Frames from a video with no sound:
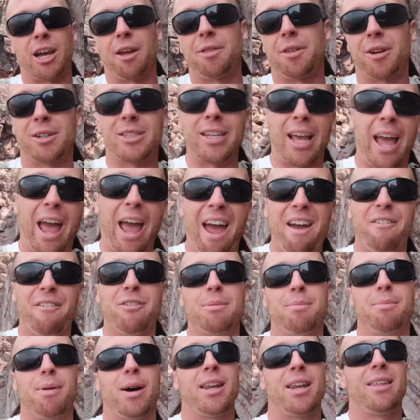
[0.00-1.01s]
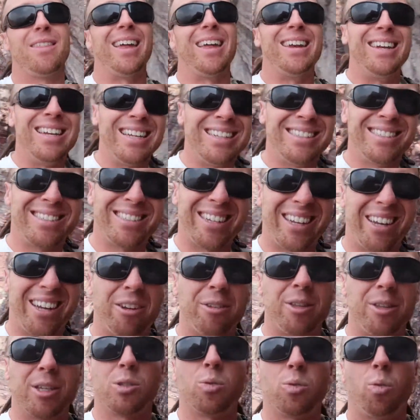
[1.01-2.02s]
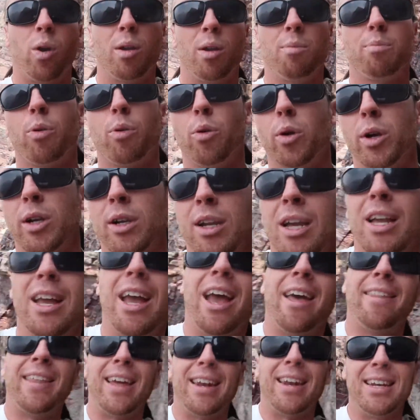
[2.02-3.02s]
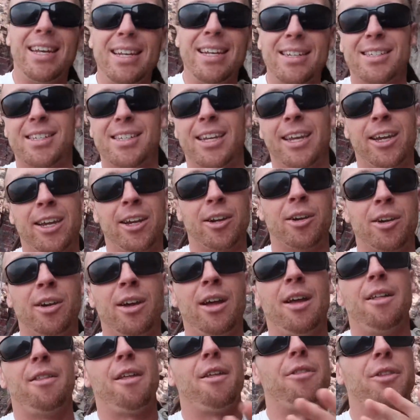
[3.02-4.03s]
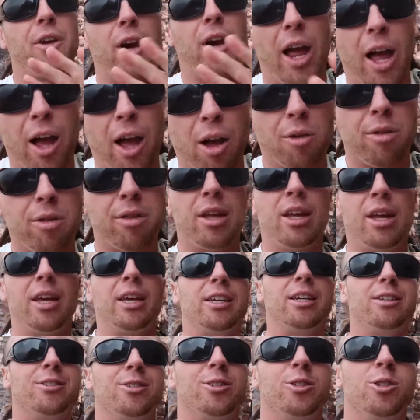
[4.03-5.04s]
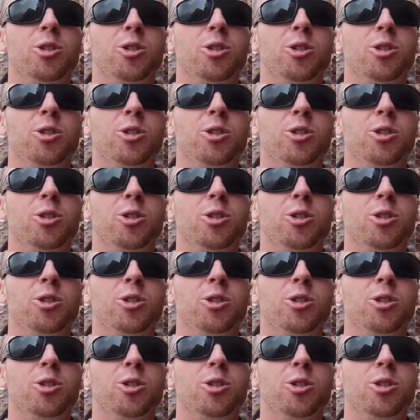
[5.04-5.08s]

out there to everybody that needs to hear this one point and that needs to hear that their health is